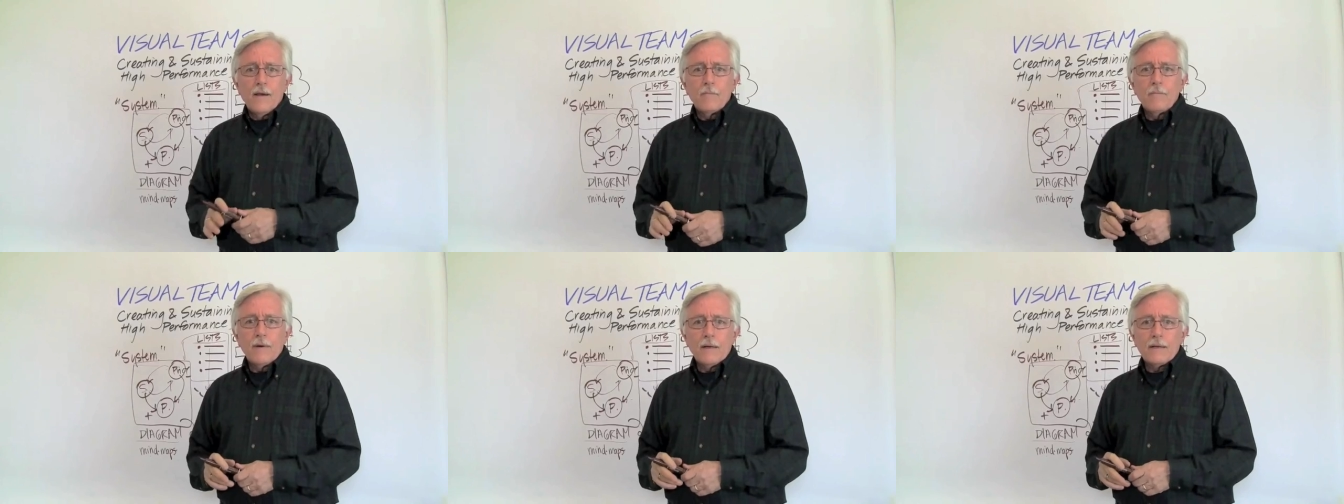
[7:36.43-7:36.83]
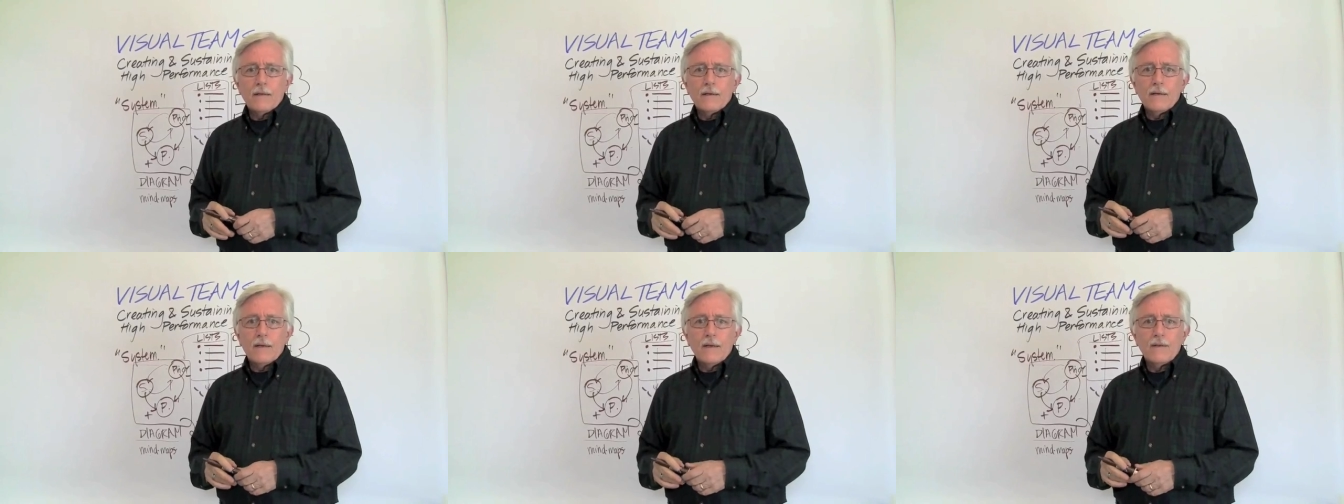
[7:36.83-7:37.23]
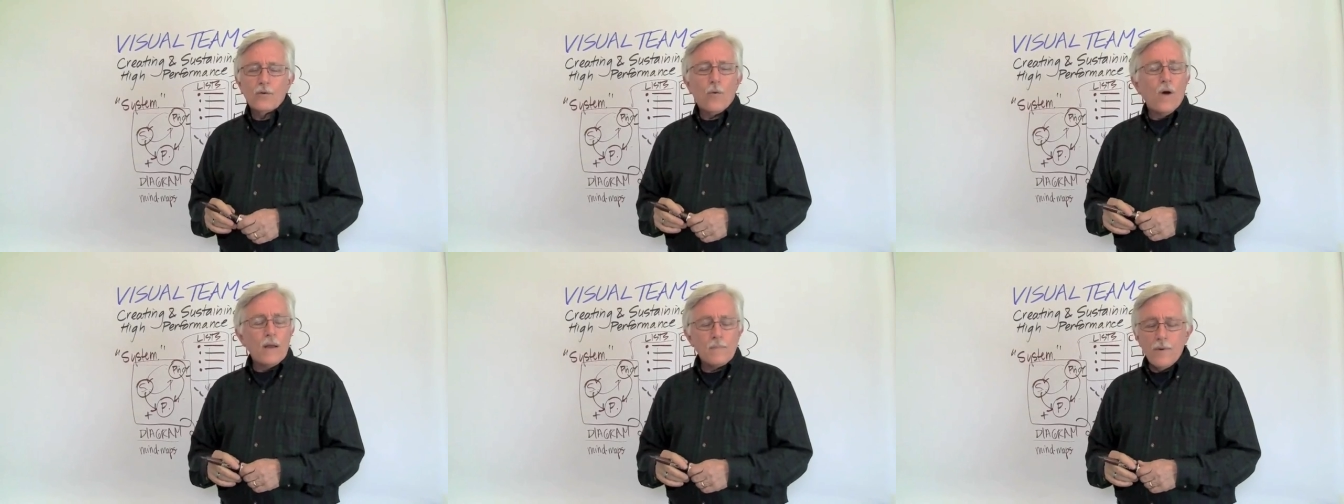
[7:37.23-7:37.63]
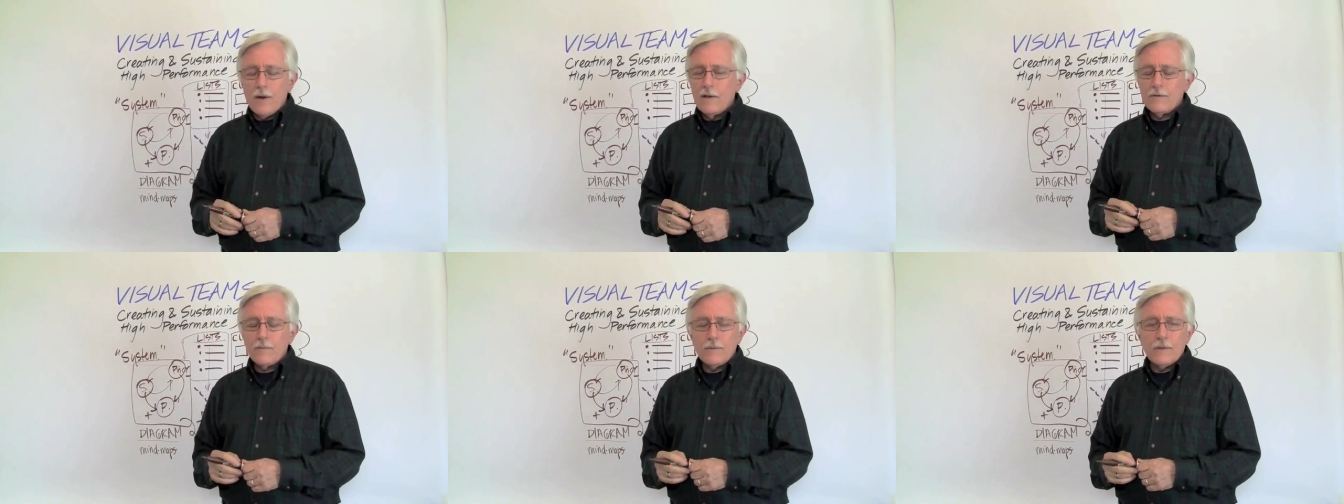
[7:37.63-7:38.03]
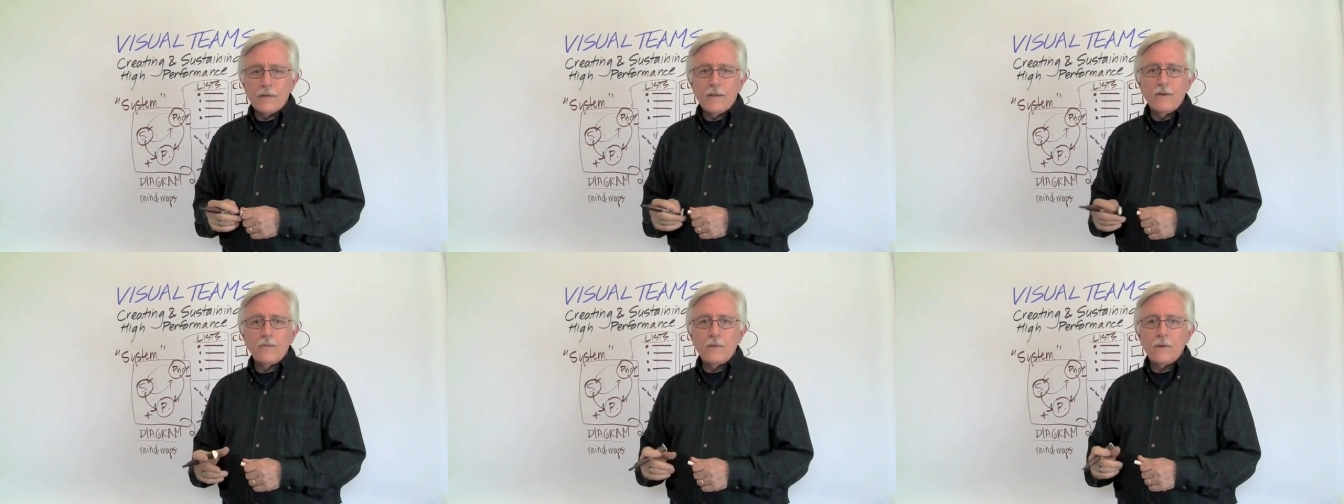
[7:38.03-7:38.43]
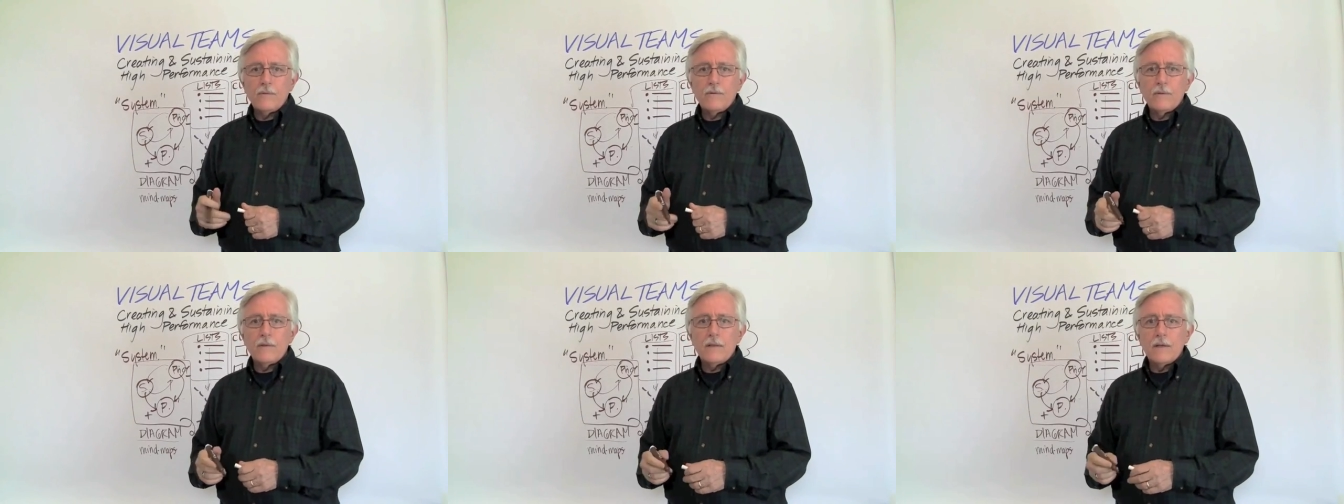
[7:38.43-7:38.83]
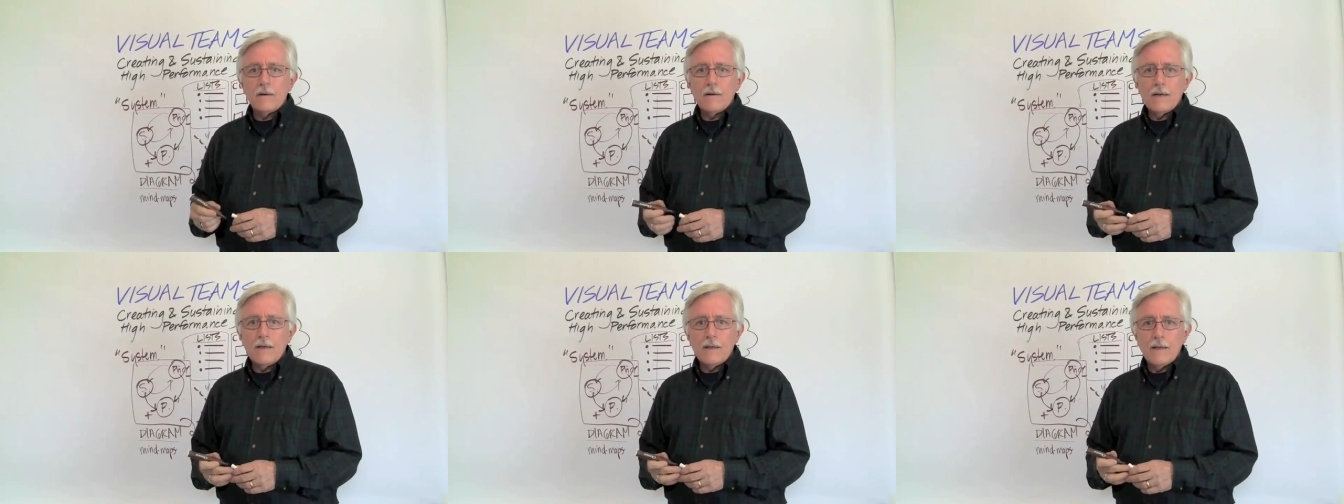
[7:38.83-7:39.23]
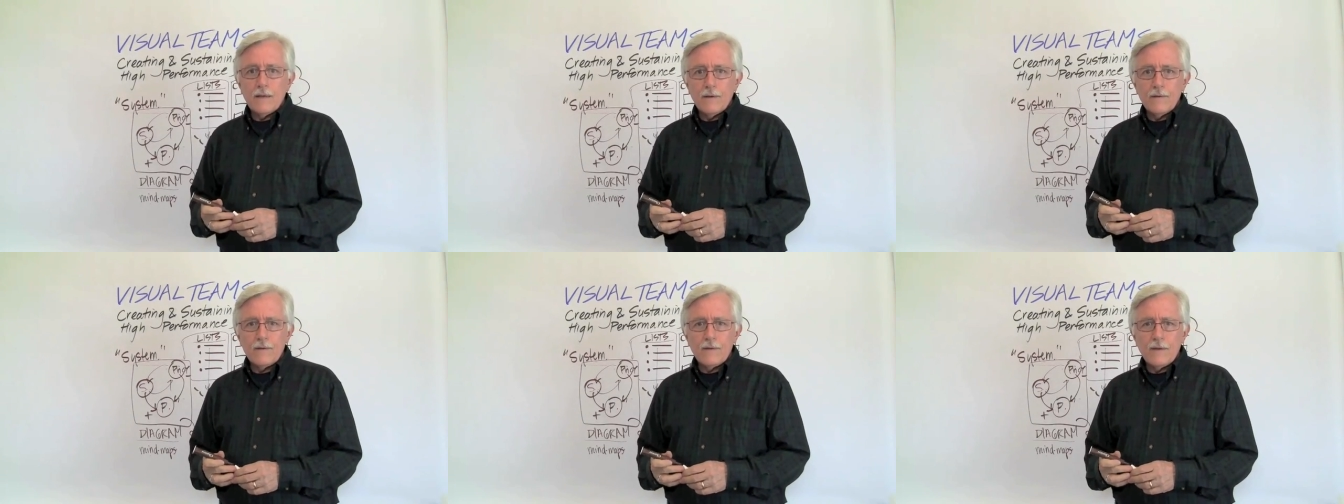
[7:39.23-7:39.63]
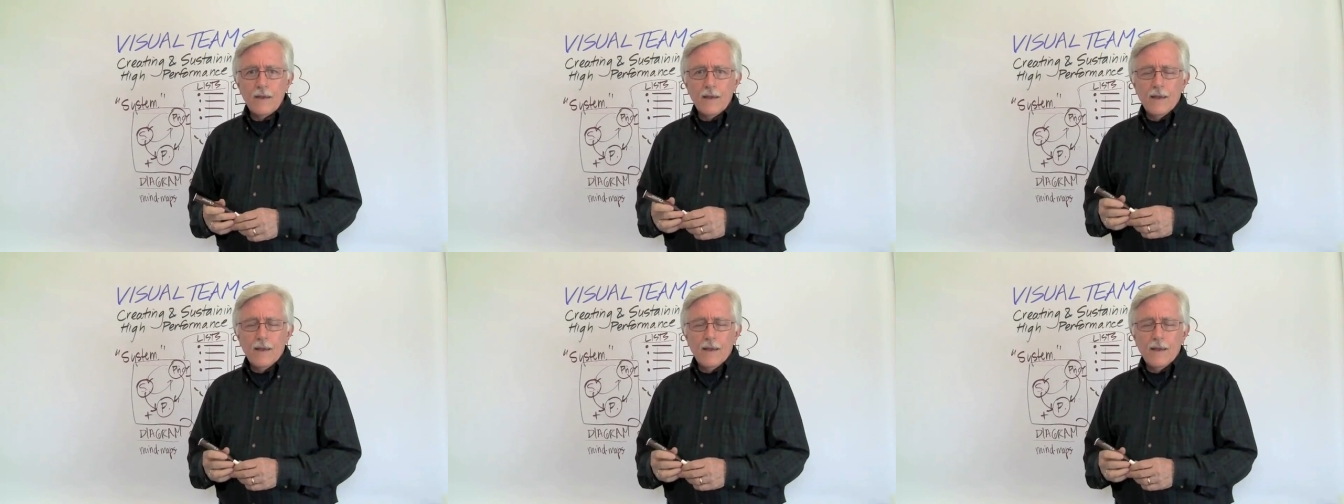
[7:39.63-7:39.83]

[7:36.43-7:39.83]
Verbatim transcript: But it's quite possible to teach people to be literate in this.